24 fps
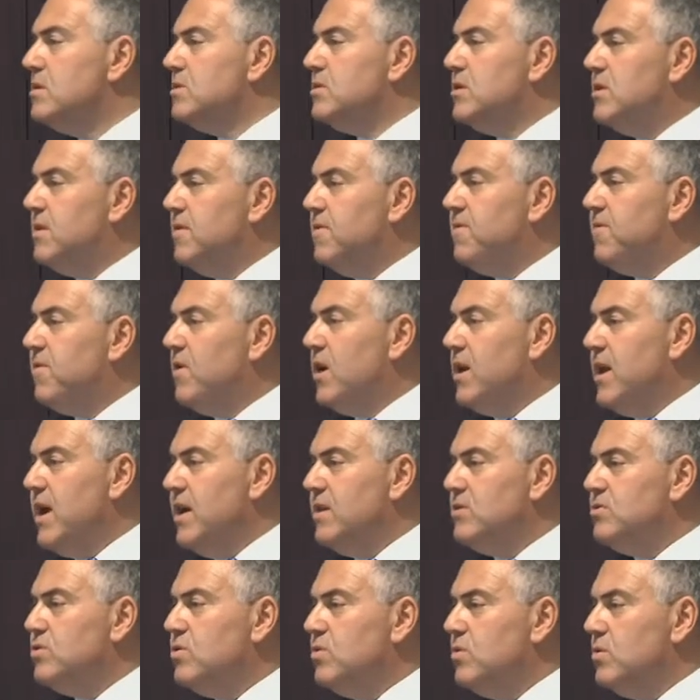to the
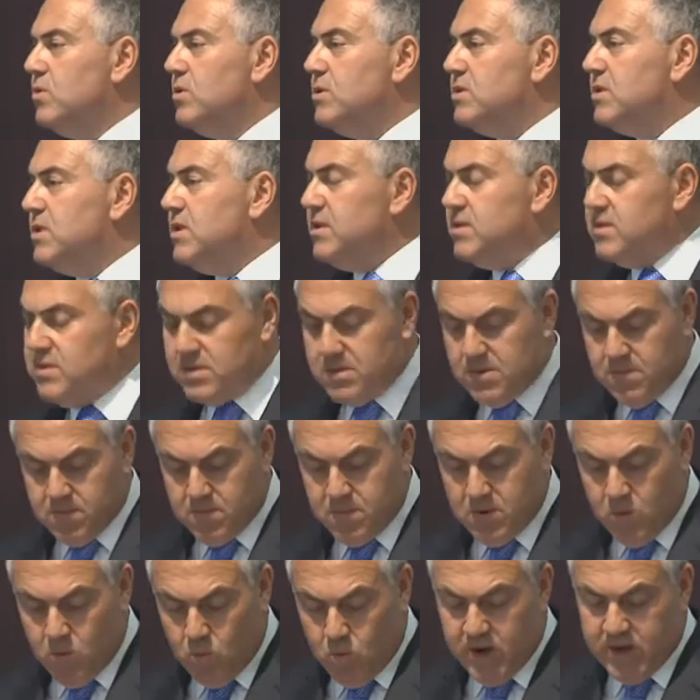financial
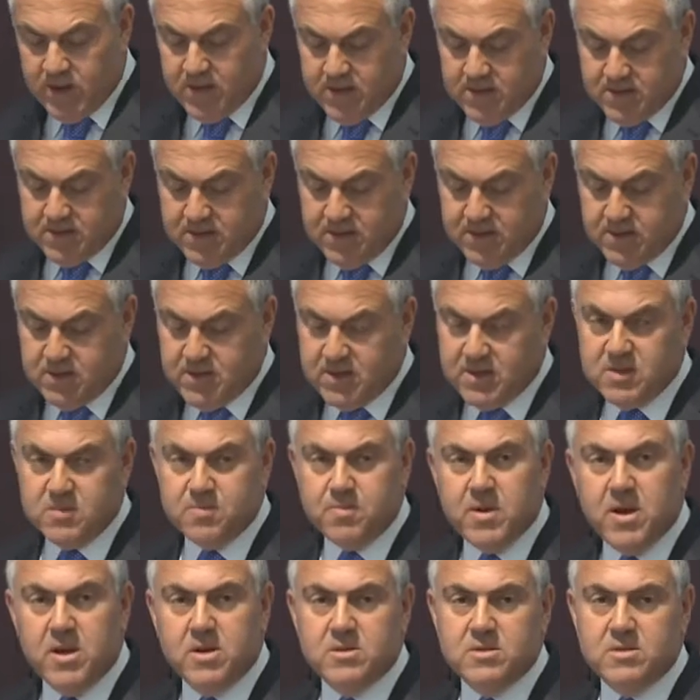system weaknesses
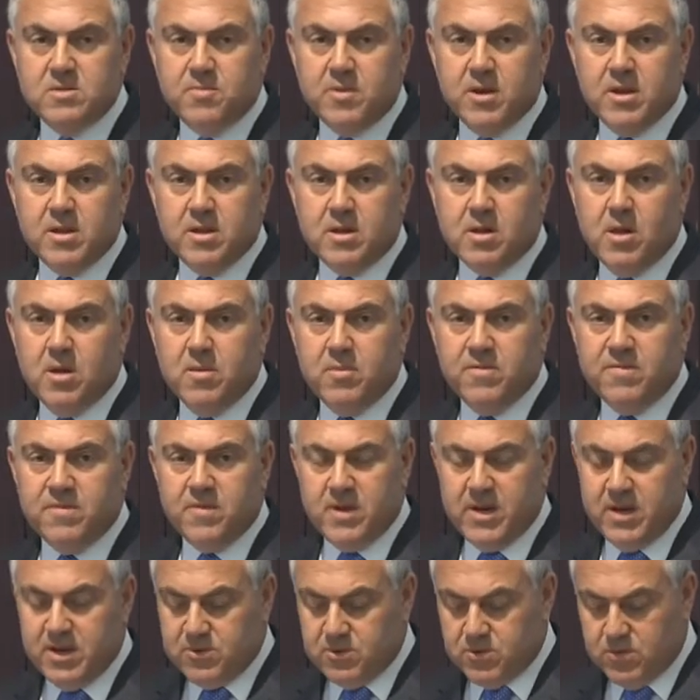exposed by the global
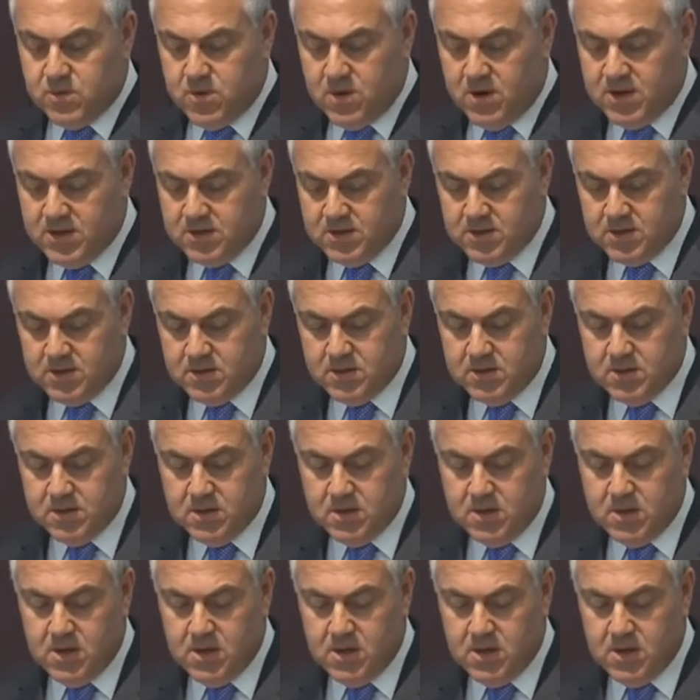financial crisis.